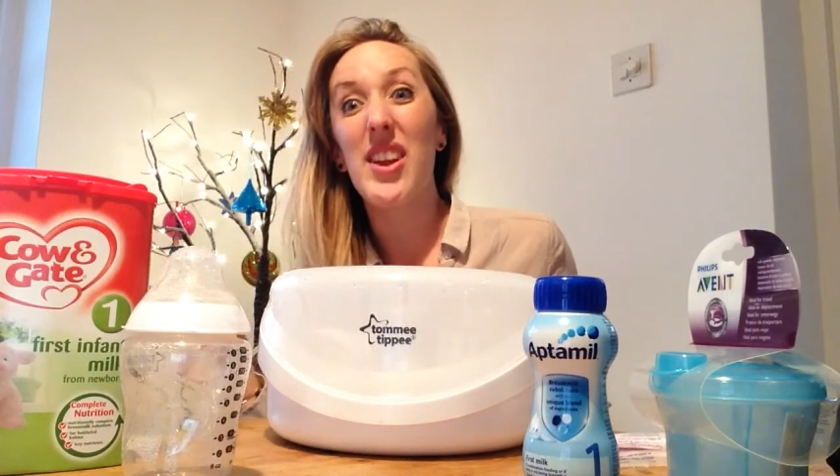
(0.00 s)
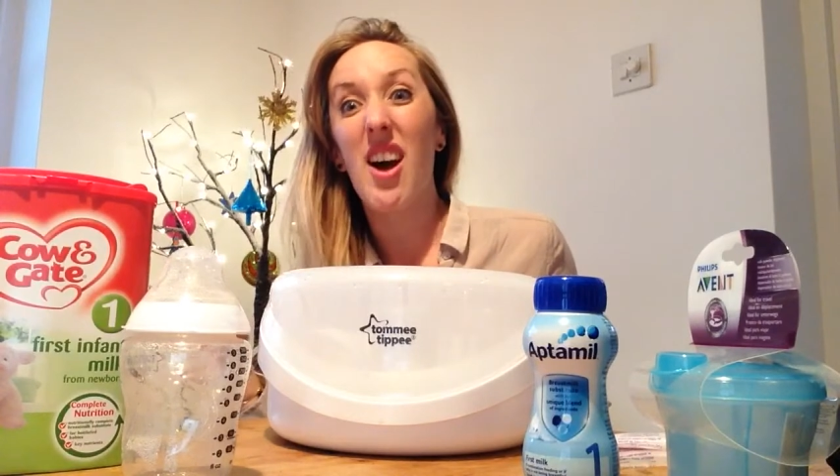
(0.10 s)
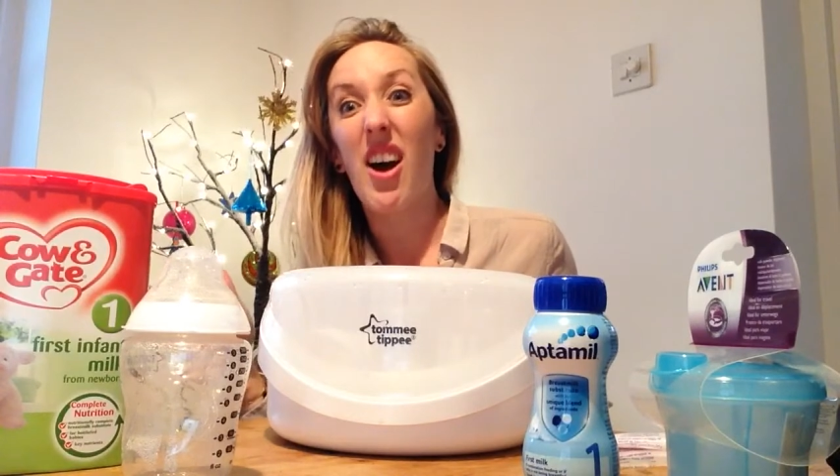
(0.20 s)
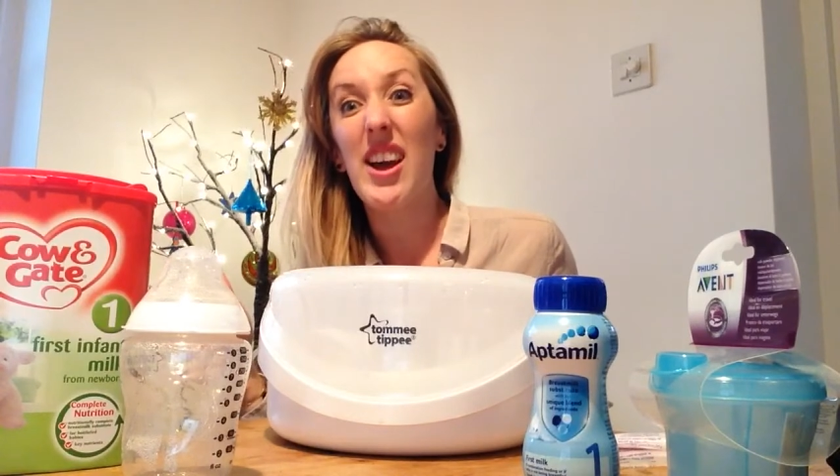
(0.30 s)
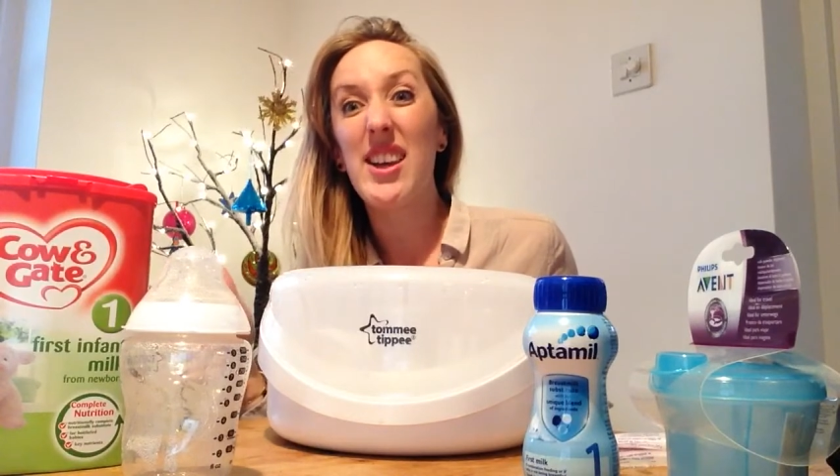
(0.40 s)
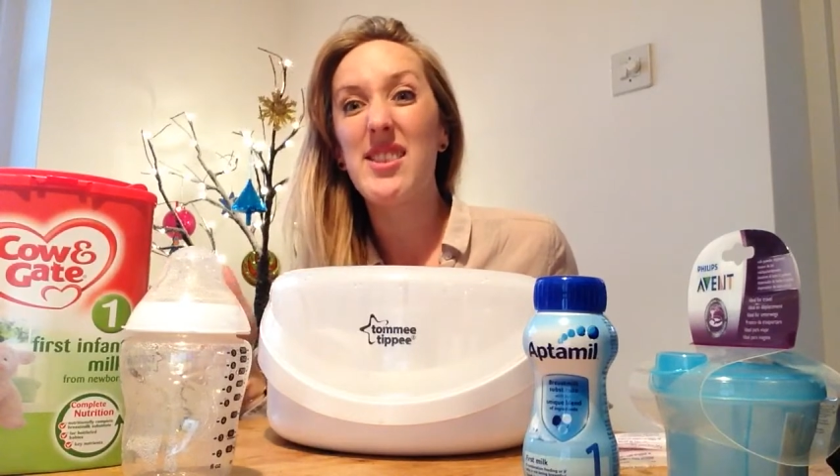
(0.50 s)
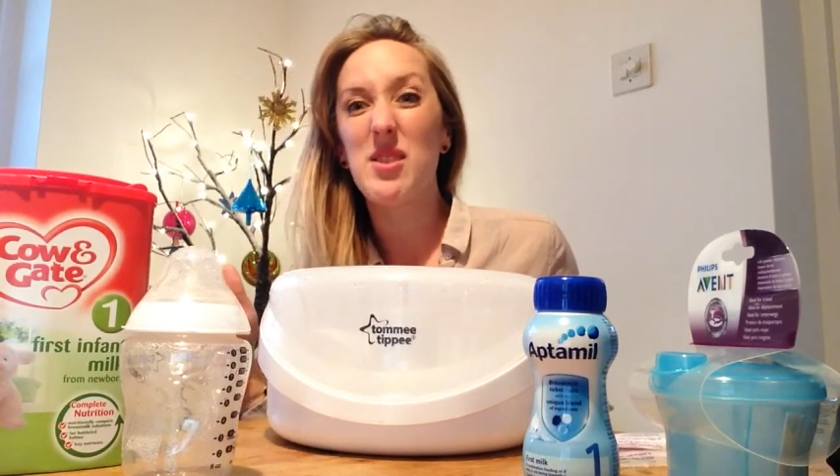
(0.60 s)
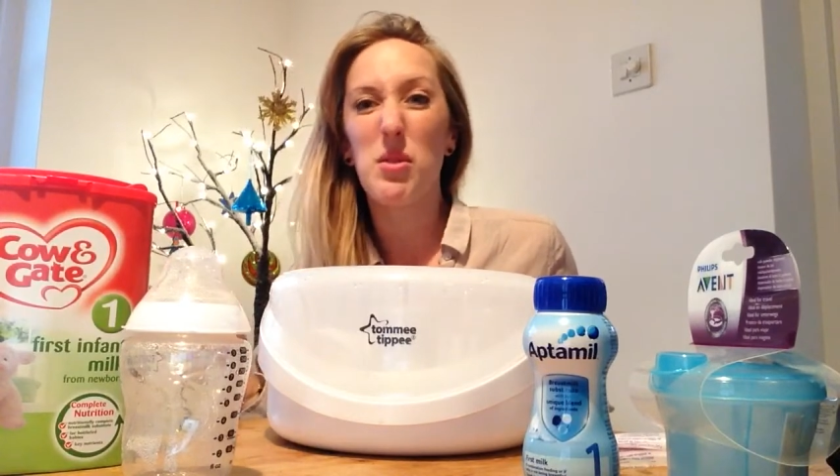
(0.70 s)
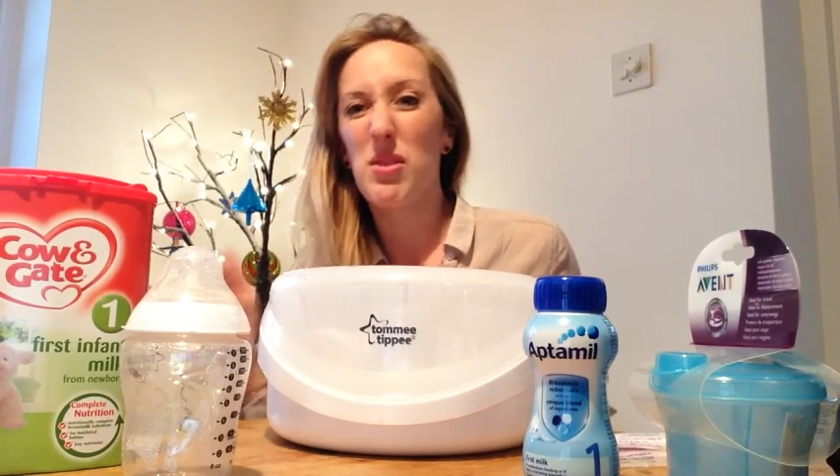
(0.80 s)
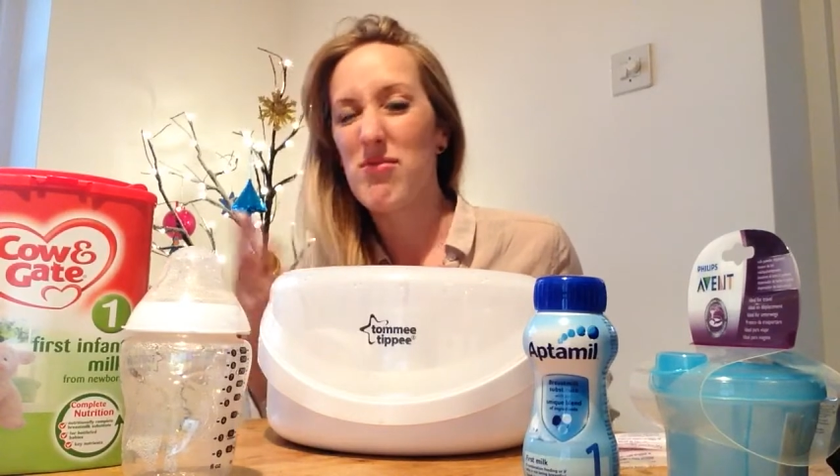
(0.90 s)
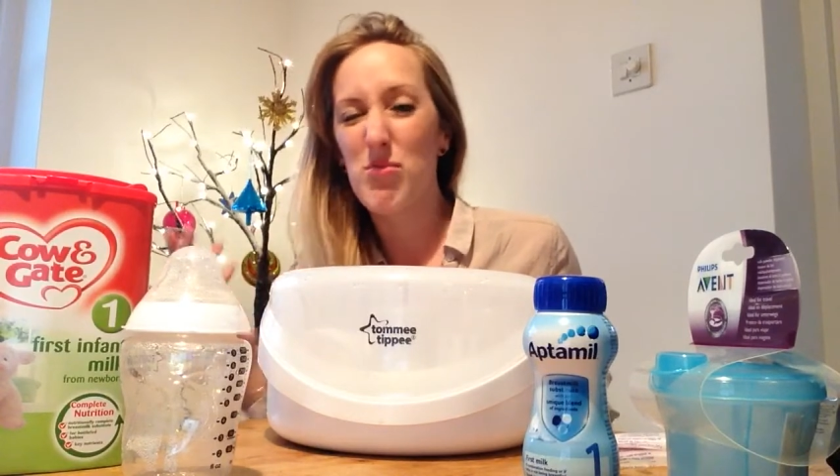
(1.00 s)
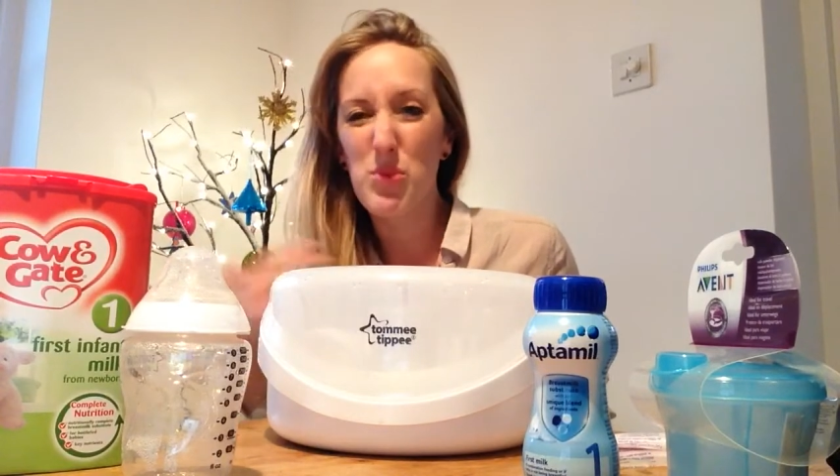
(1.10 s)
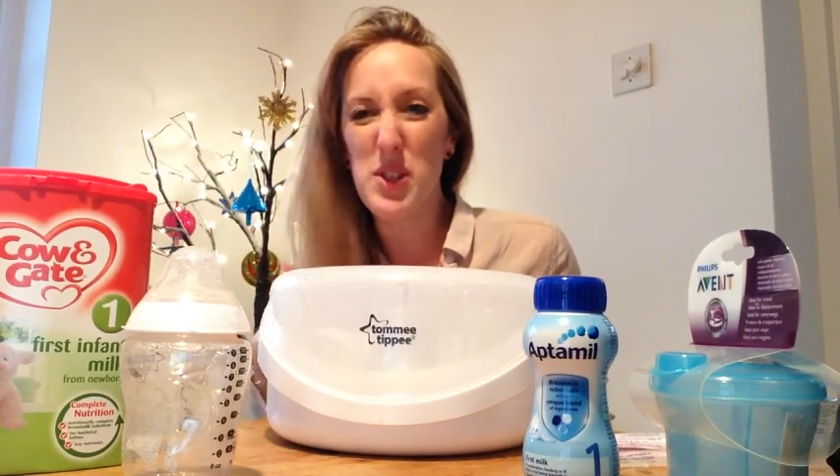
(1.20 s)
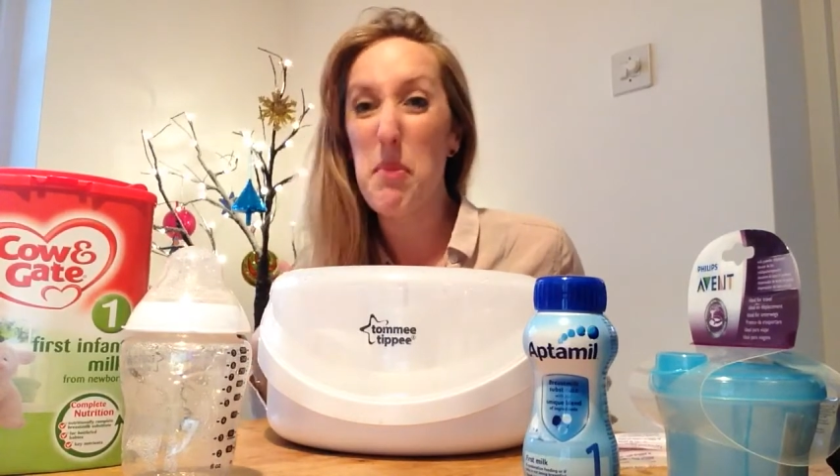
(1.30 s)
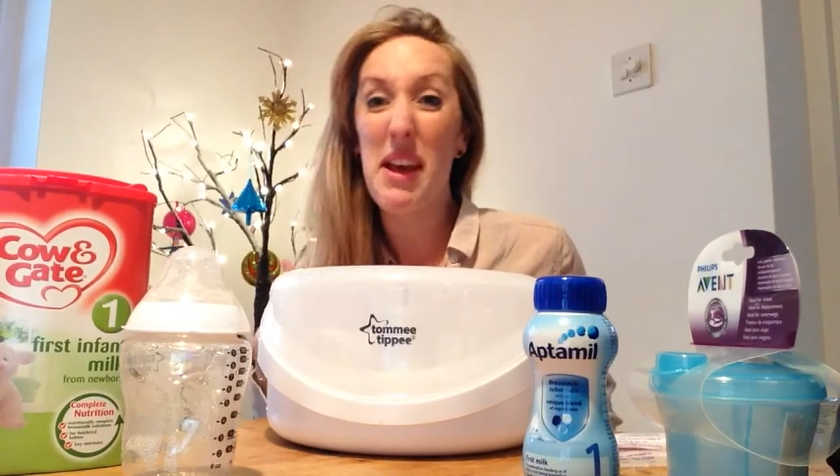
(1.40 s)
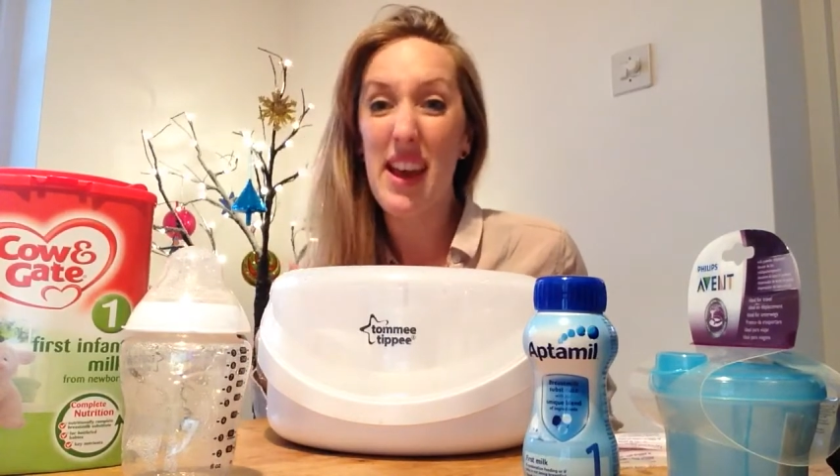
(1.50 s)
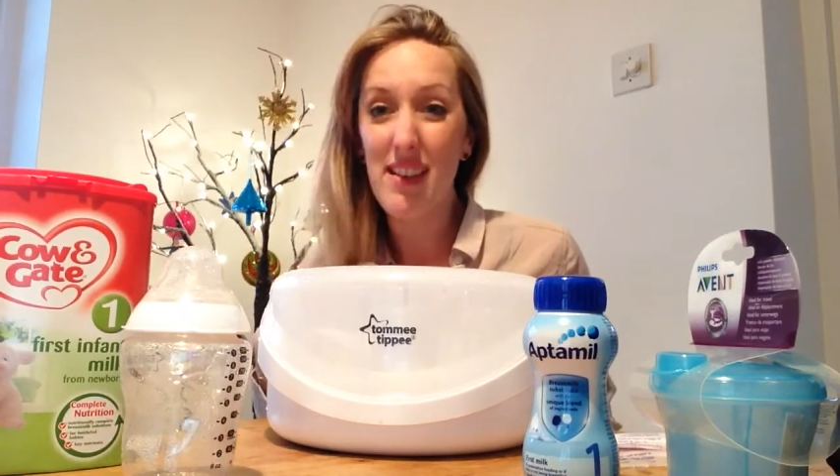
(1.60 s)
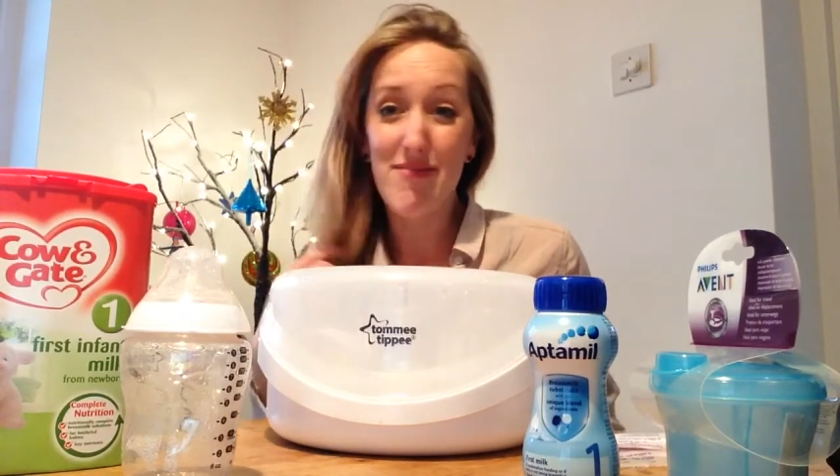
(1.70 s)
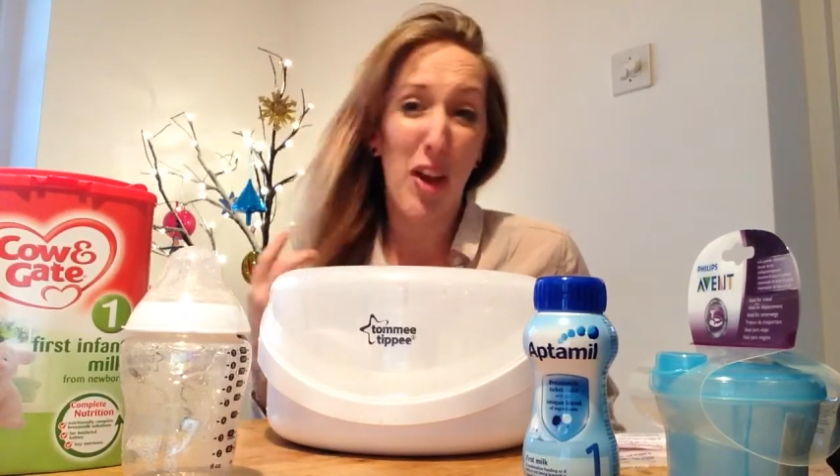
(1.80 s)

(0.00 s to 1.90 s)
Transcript: night, or to me,